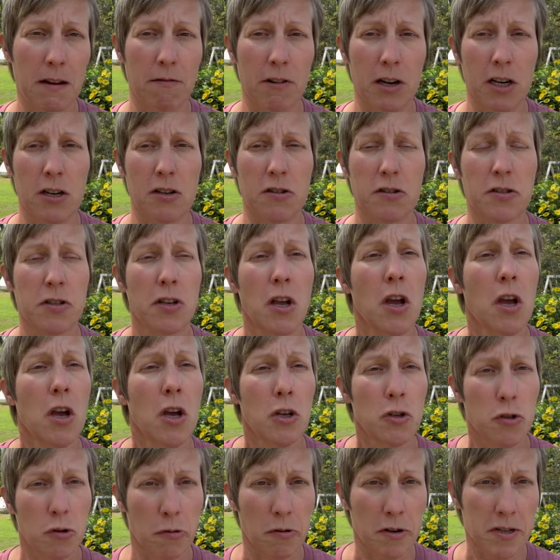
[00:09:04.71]
readers
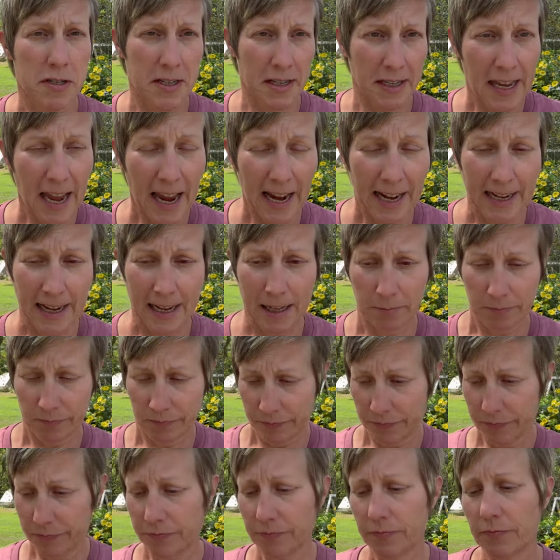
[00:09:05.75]
Doris and Katie.
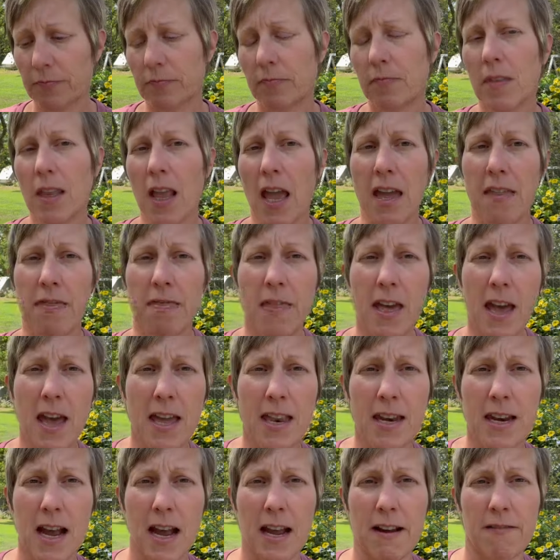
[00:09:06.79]
And
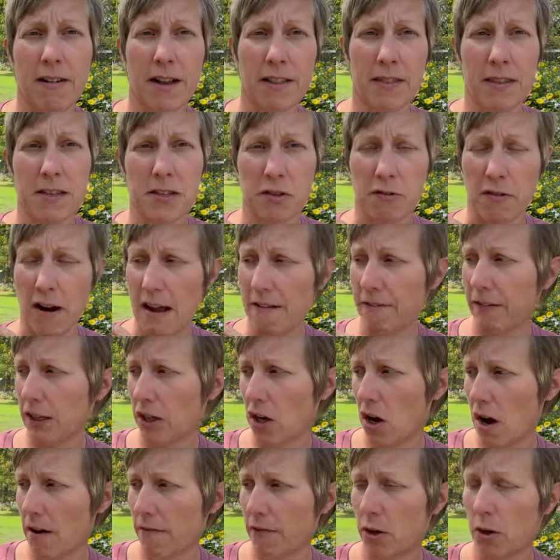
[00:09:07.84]
then I read this graphic
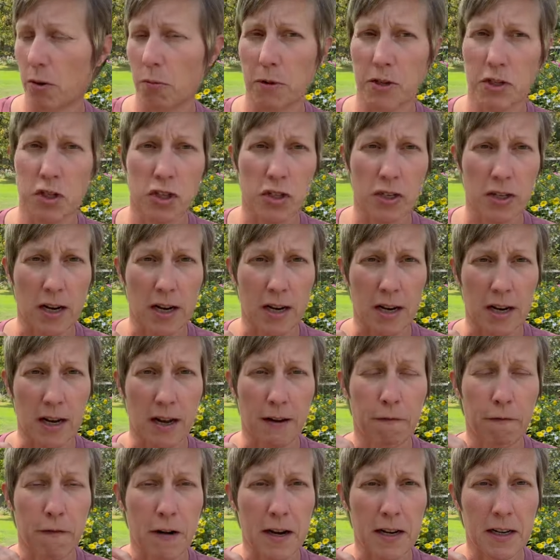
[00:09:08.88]
novel, which a
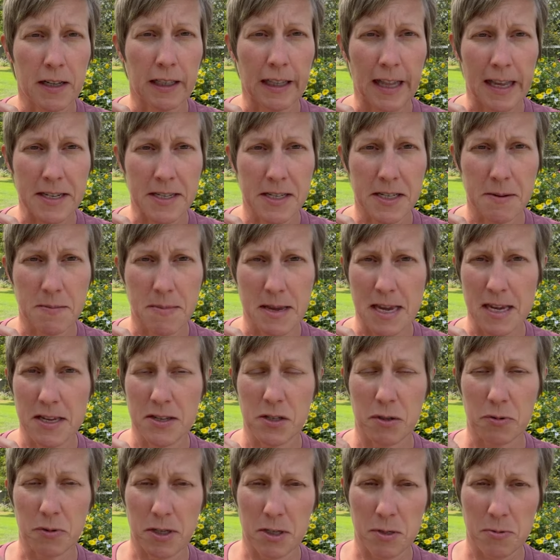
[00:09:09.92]
friend lent to me.
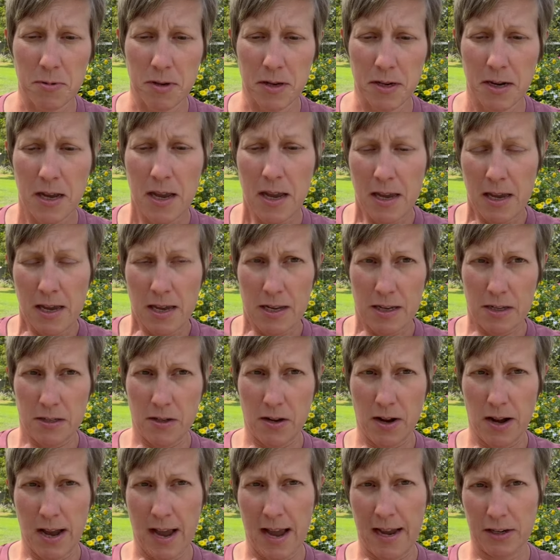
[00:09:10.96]
So this one is
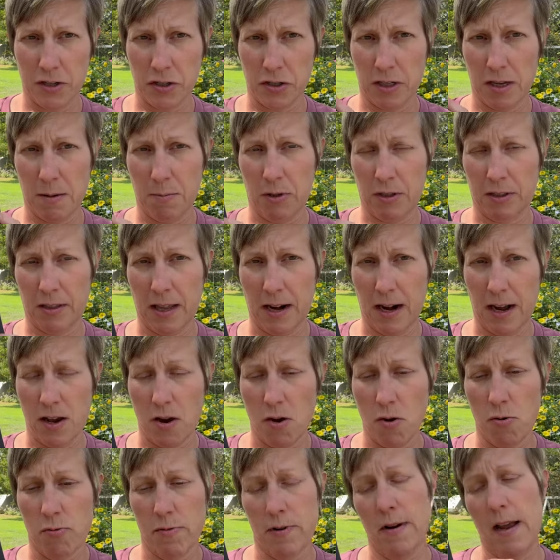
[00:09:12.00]
not actually a book that I
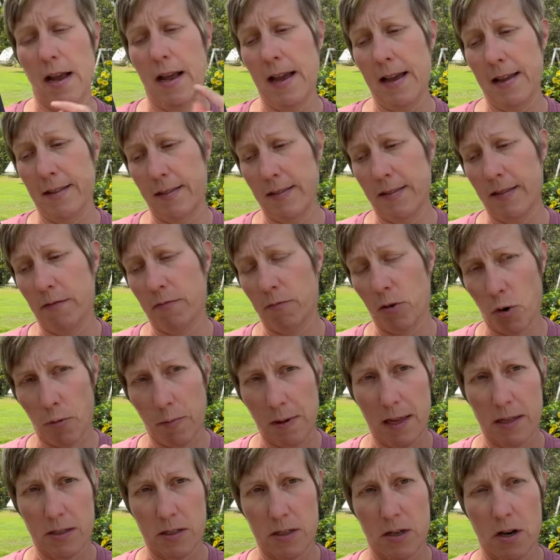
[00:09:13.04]
owned, and the
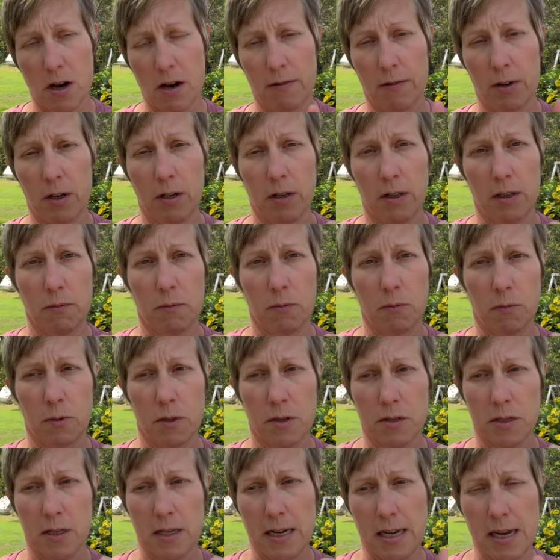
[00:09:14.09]
romance novel
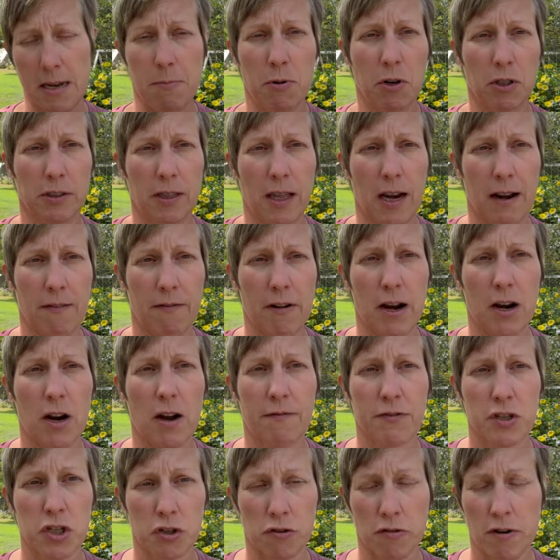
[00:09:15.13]
was an ebook that I read off
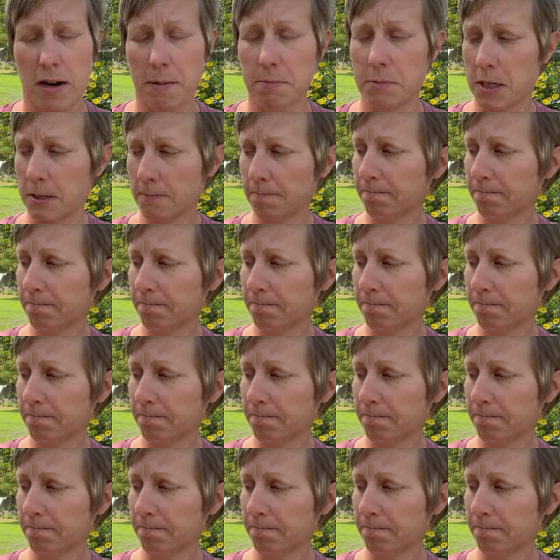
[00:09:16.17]
Scribd.